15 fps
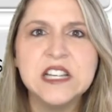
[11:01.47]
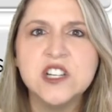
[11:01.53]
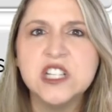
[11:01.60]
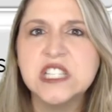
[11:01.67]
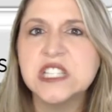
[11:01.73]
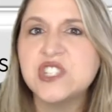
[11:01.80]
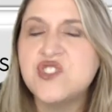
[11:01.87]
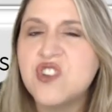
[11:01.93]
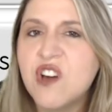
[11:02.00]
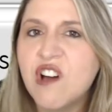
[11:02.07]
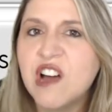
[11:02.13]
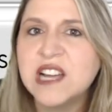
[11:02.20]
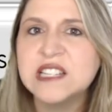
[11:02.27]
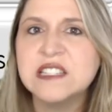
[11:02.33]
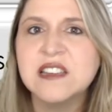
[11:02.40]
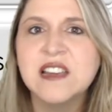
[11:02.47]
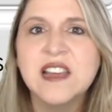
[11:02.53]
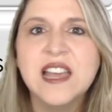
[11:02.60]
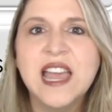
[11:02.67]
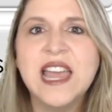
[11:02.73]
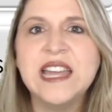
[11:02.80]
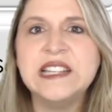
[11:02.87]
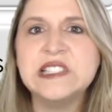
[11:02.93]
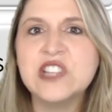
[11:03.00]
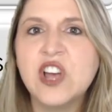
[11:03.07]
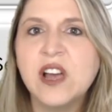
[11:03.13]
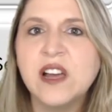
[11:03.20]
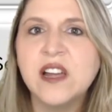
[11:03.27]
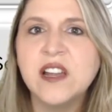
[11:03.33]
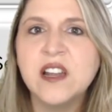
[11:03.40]
there is not a
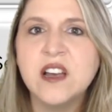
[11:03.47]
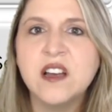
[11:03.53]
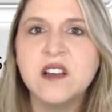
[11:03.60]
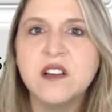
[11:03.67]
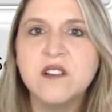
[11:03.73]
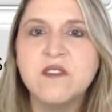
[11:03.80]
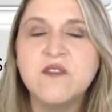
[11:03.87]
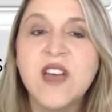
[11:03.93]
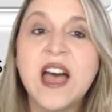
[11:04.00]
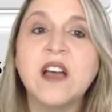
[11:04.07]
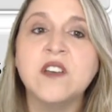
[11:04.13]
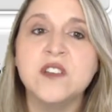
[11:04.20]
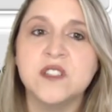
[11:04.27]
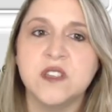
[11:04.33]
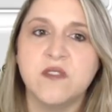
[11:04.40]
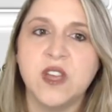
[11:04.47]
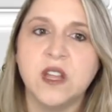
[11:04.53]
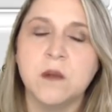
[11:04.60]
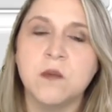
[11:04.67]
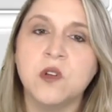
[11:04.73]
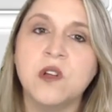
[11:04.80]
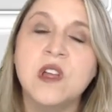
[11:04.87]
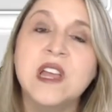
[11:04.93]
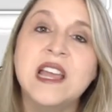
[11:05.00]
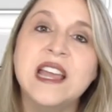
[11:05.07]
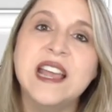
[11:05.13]
ton of values available.